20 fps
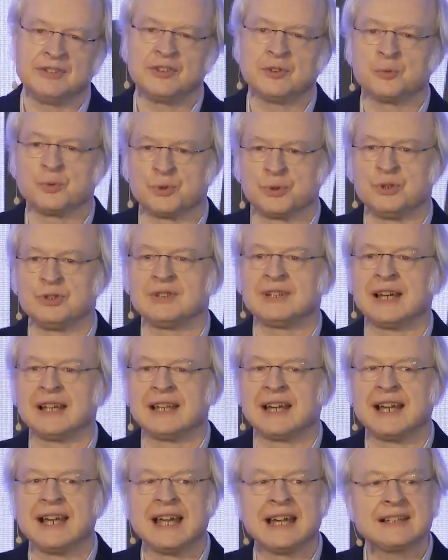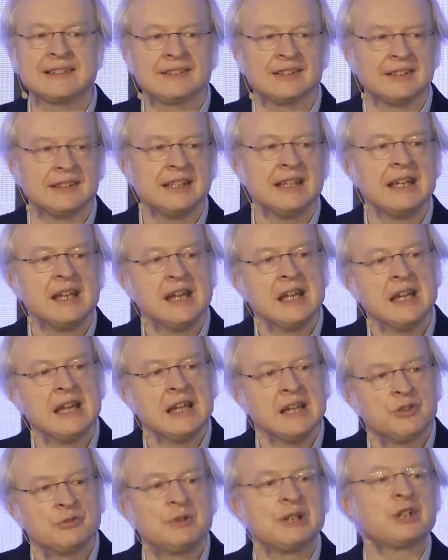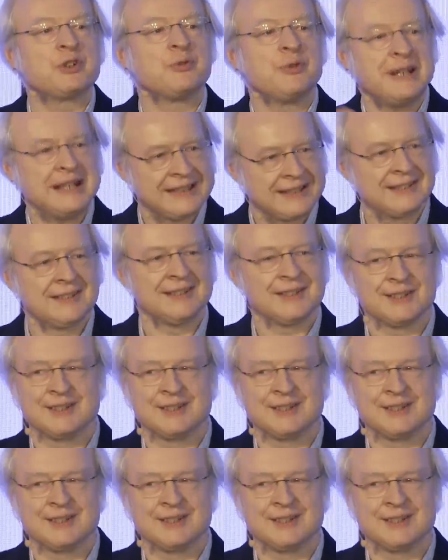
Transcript: a word that I actually regret